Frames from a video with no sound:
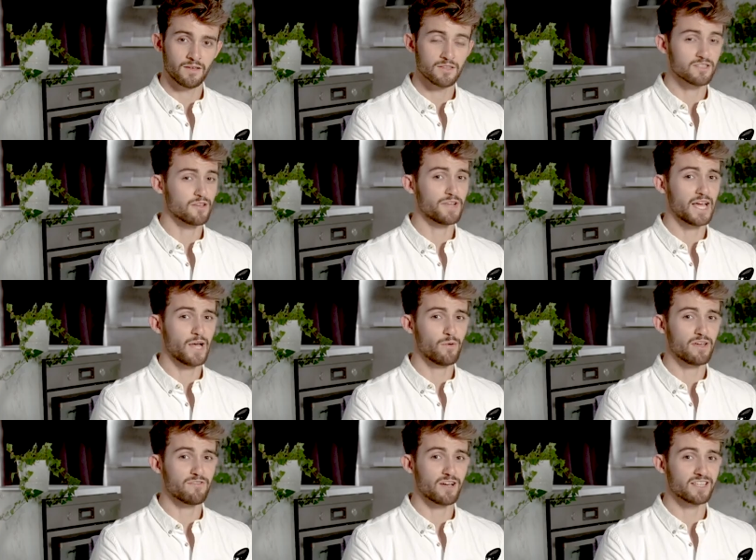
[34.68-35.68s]
So now
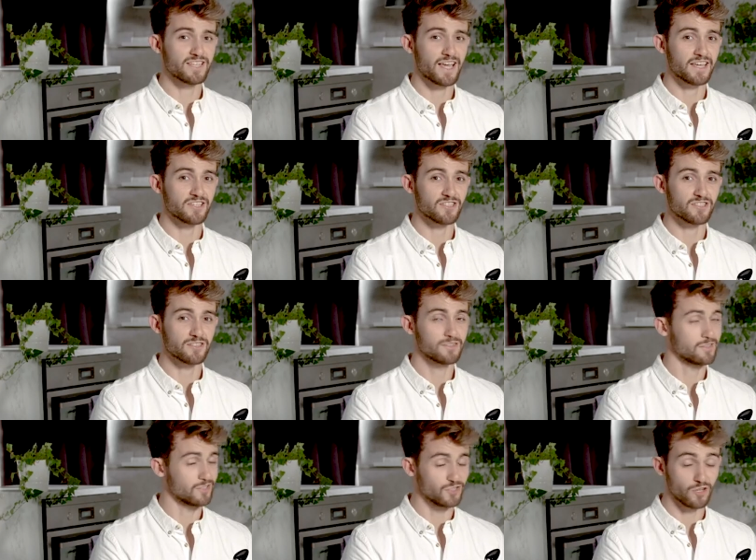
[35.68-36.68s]
if I taste
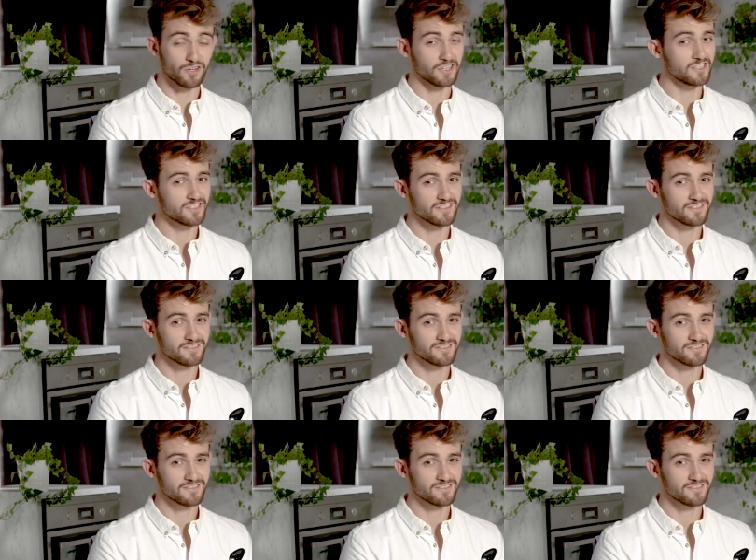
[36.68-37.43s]
yogurt,